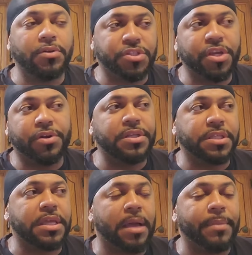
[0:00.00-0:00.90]

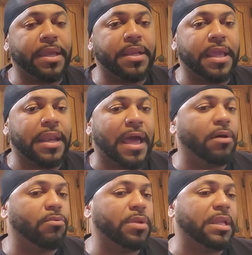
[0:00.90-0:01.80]
Seriously, I mean, and I
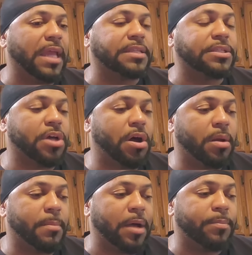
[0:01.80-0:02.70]
don't really like to talk
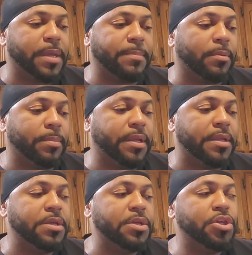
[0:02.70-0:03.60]
about people, but
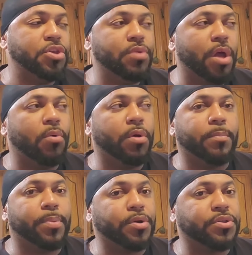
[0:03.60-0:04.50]
when a
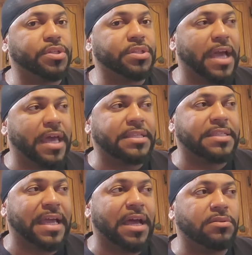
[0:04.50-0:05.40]
person kind of
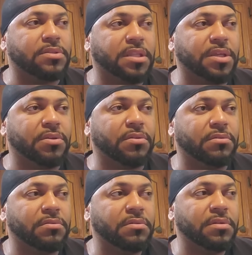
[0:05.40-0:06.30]
sounds a little
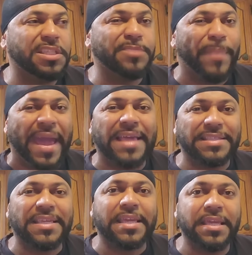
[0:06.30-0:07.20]

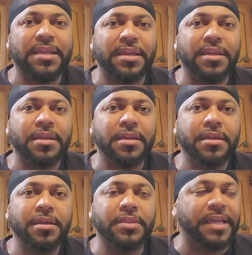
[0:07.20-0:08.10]
spazzy,
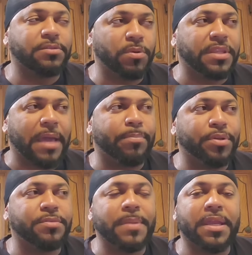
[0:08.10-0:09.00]
that's what that
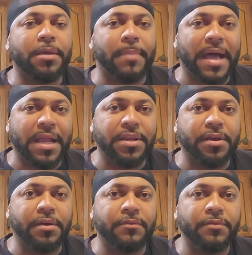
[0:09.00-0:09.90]
puts me in the mind
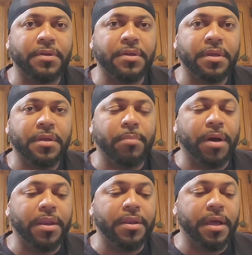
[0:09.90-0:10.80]
of.
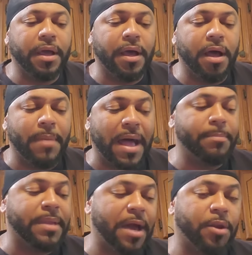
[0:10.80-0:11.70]
But
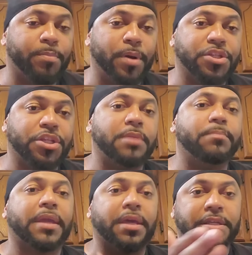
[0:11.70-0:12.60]
I'm counterpunching it
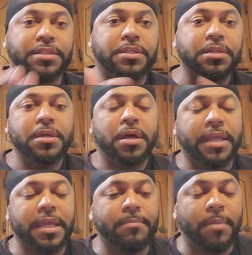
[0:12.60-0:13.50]
because,
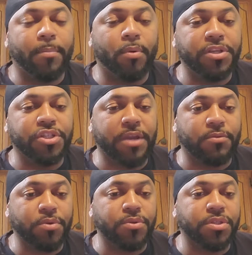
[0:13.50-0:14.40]
again, my boy Jay
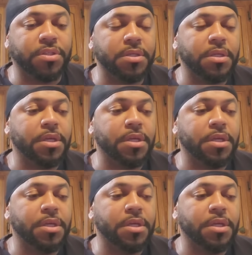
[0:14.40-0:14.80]
Roos,